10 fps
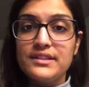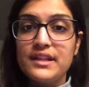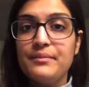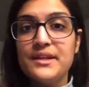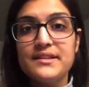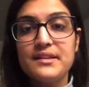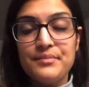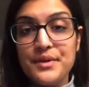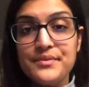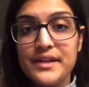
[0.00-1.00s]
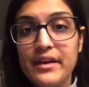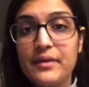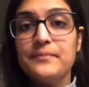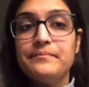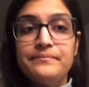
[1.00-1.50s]
them is the music.
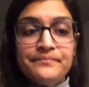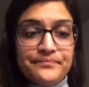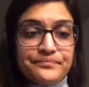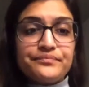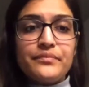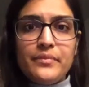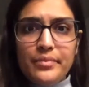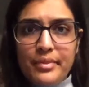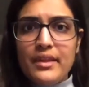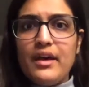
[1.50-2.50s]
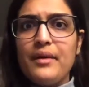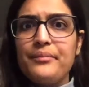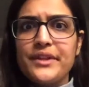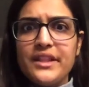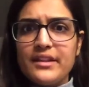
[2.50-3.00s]

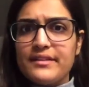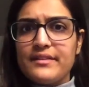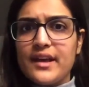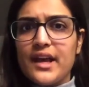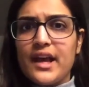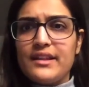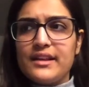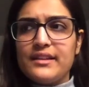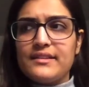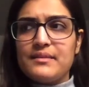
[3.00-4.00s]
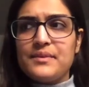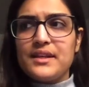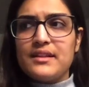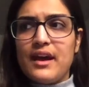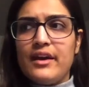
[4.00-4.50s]
But I think that's
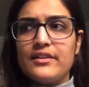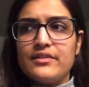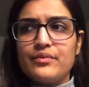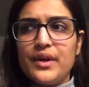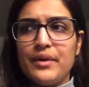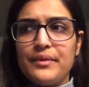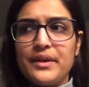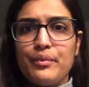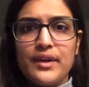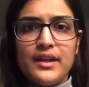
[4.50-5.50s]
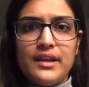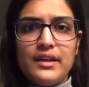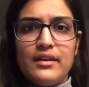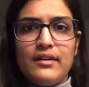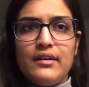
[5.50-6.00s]
something that we are really
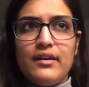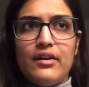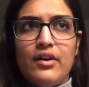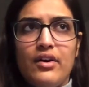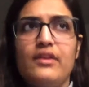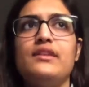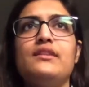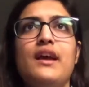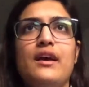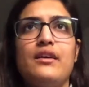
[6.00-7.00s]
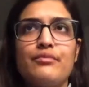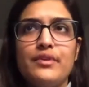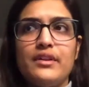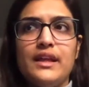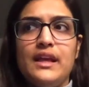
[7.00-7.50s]
working on and
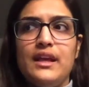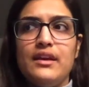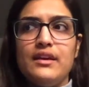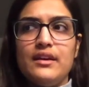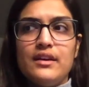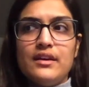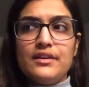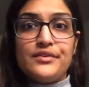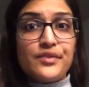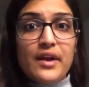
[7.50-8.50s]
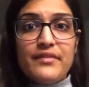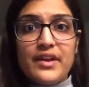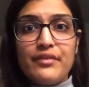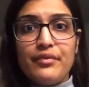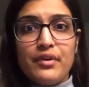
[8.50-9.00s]
really
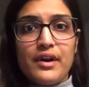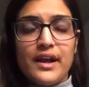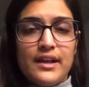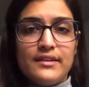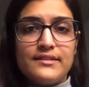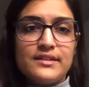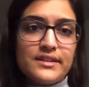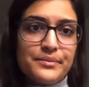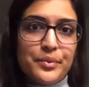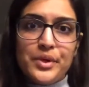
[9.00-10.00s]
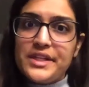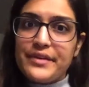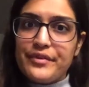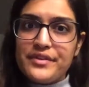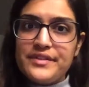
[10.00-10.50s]
striving for is more
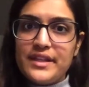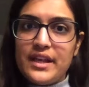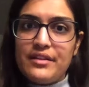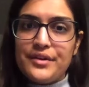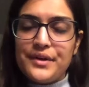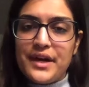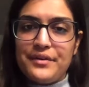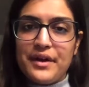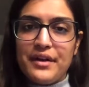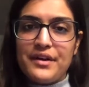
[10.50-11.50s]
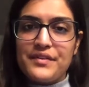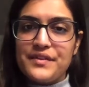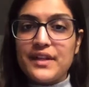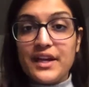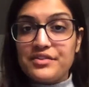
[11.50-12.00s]
diversity throughout our
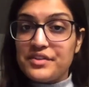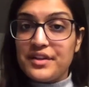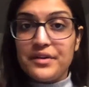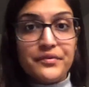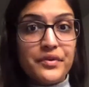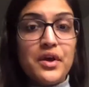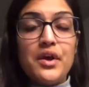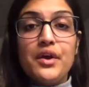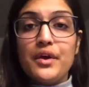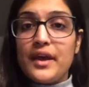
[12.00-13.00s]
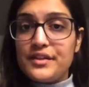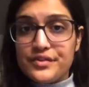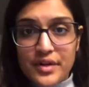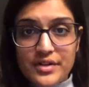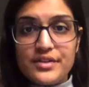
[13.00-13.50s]
selection of
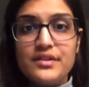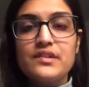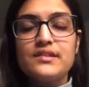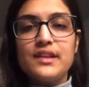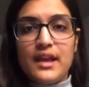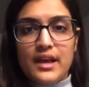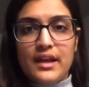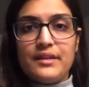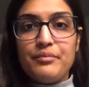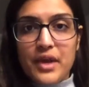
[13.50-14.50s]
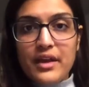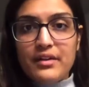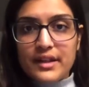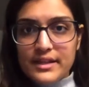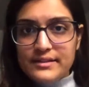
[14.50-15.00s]
instructors and
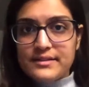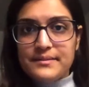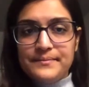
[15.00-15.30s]
panelists.